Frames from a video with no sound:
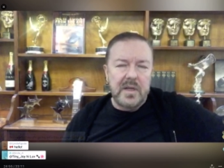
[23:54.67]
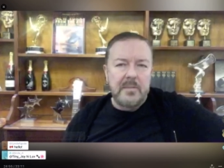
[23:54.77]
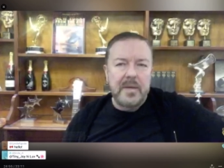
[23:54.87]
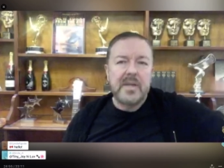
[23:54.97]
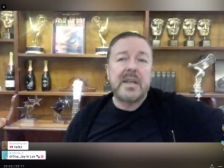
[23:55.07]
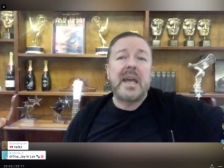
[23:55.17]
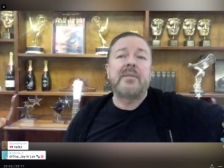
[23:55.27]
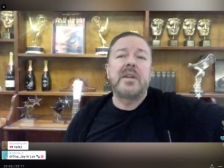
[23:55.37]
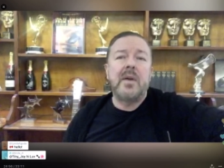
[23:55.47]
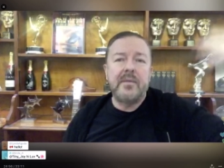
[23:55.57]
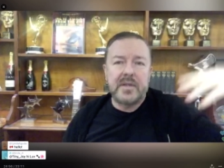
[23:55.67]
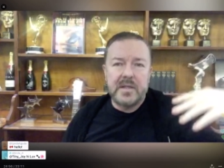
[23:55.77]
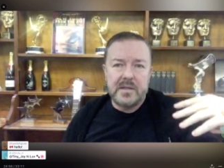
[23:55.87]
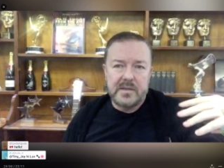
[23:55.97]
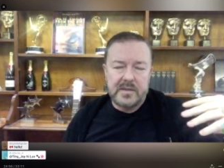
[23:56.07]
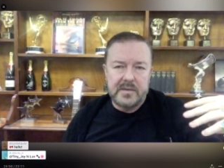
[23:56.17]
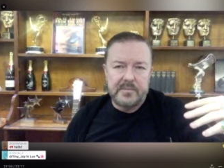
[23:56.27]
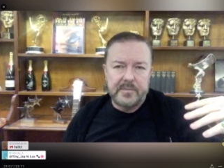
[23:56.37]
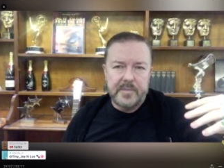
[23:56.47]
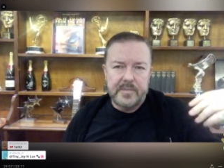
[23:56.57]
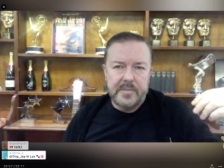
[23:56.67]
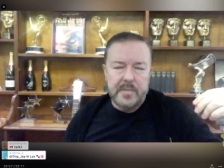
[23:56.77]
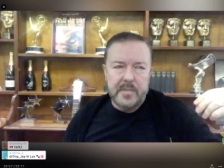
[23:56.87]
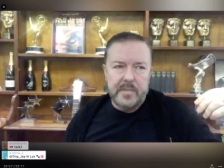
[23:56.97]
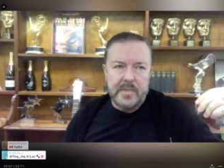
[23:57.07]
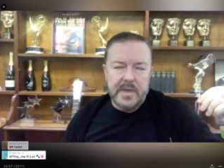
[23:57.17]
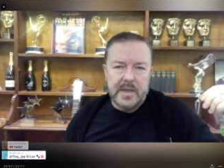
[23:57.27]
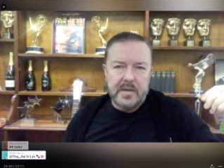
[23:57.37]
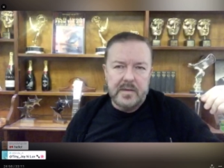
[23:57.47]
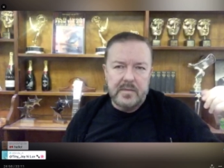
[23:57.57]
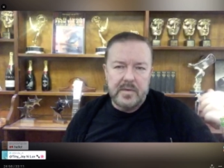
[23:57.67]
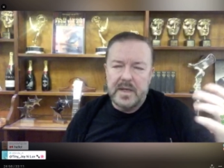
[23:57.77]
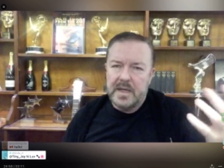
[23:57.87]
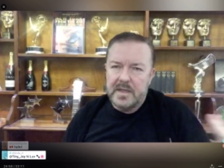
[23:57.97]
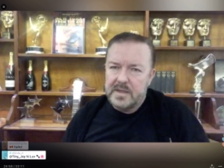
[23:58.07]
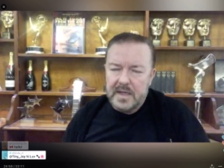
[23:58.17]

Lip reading: because I have no evidence. And it